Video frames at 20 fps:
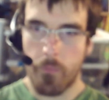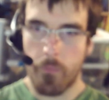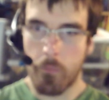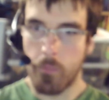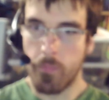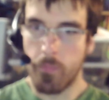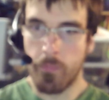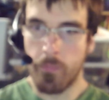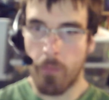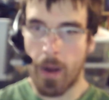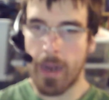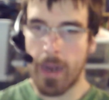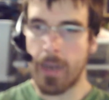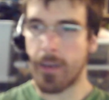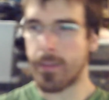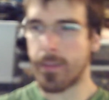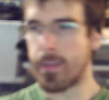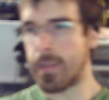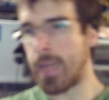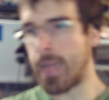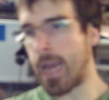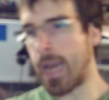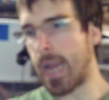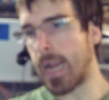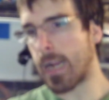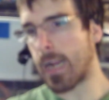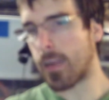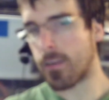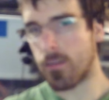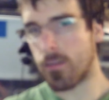minus the
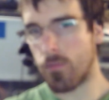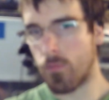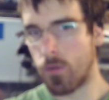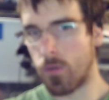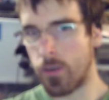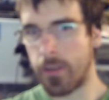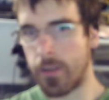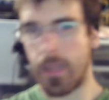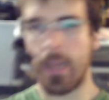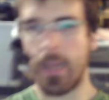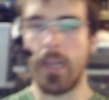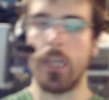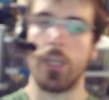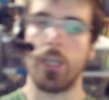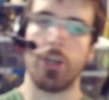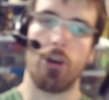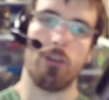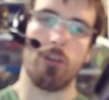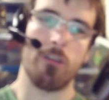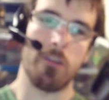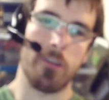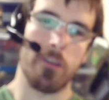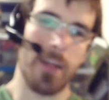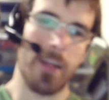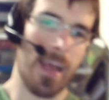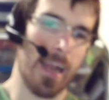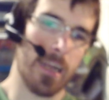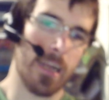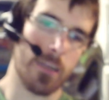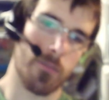tax, which they didn't charge us
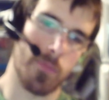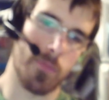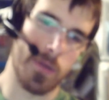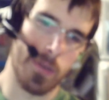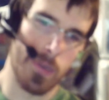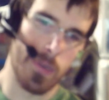tax." But